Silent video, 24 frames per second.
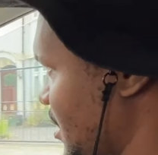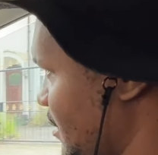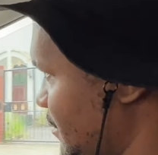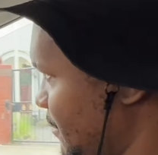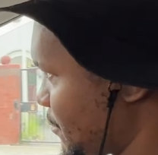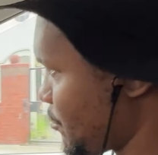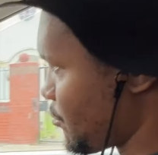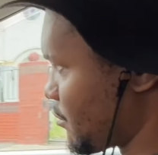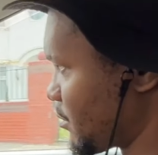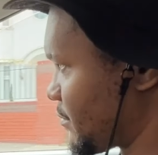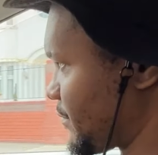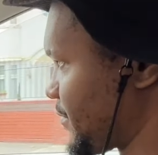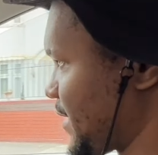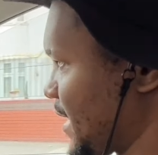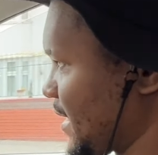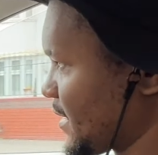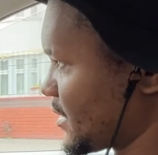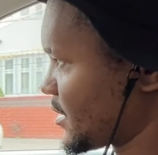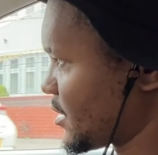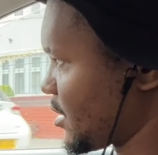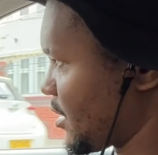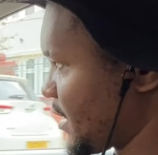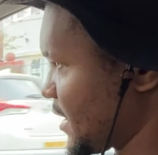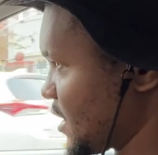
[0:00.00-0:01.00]
a Ford
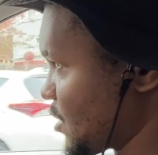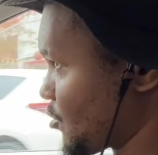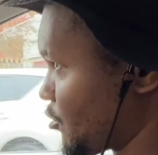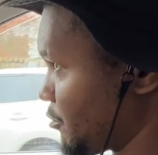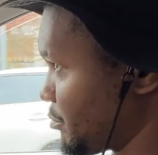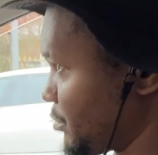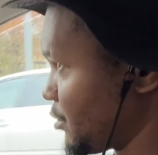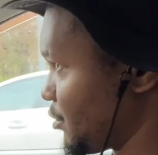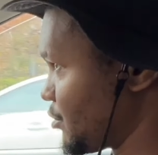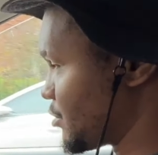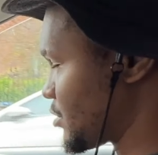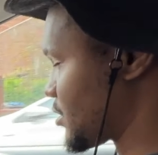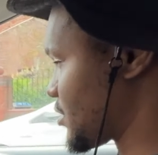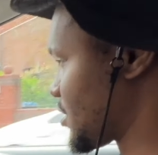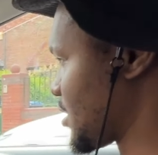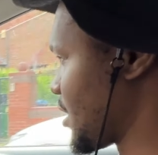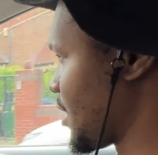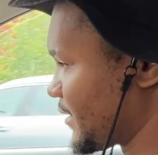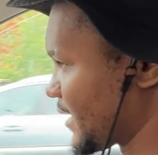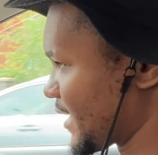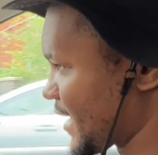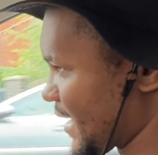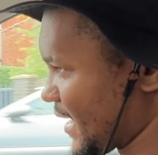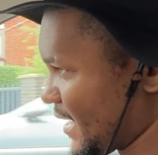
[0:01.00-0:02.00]
Fiesta EcoBoost.
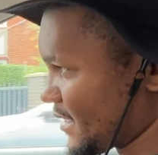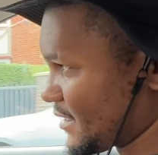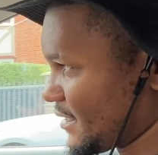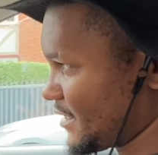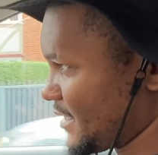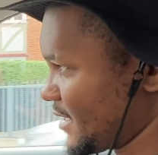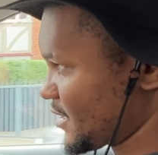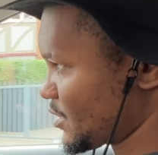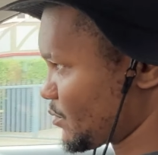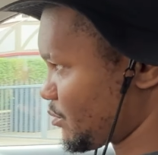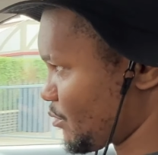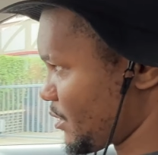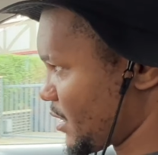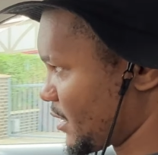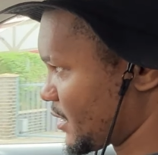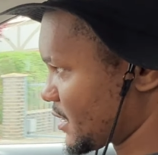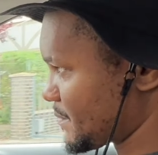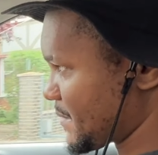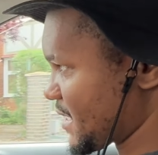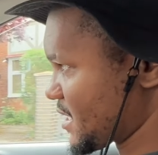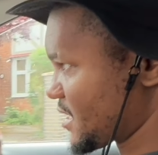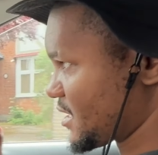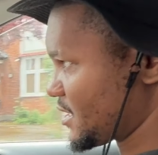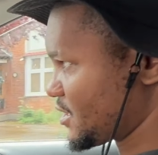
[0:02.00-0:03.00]
The gears in this one,
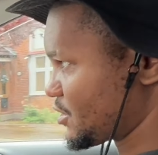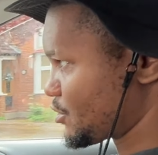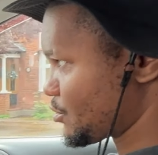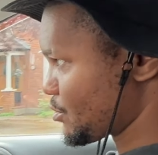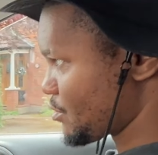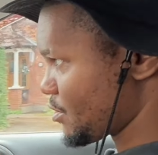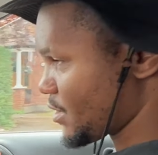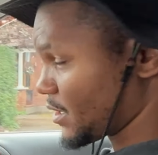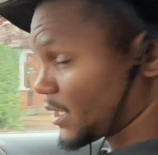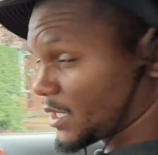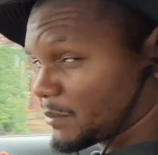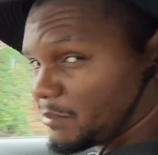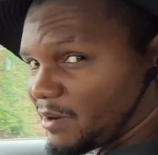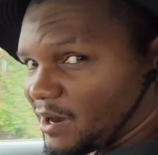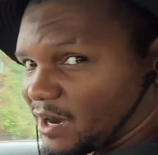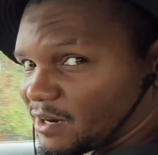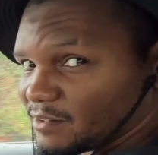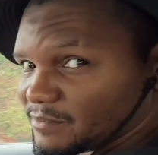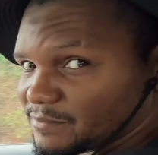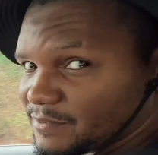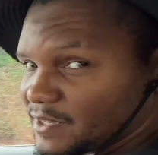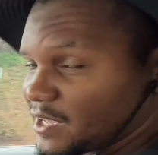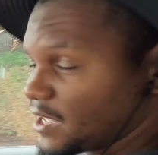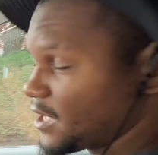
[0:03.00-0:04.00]
especially two and
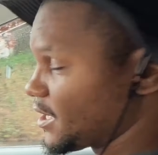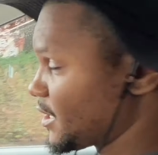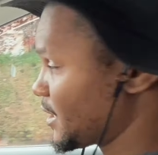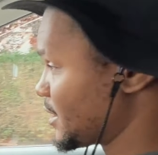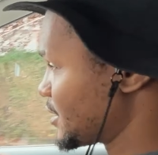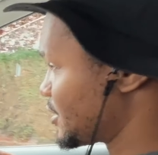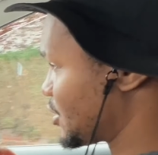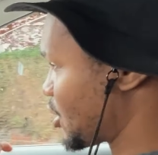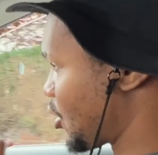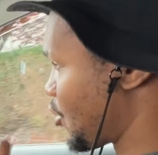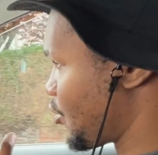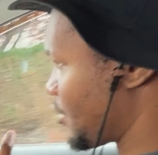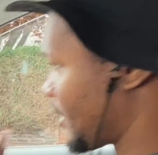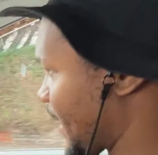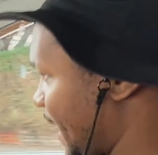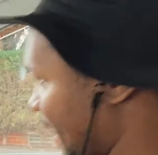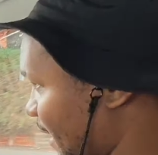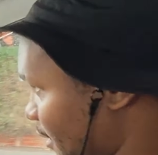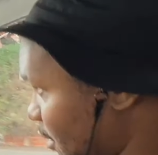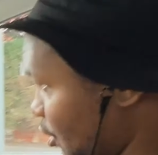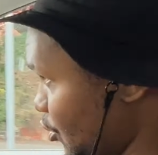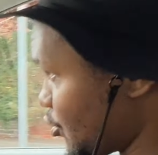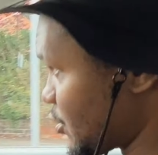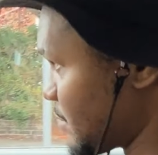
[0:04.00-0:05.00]
above, don't like low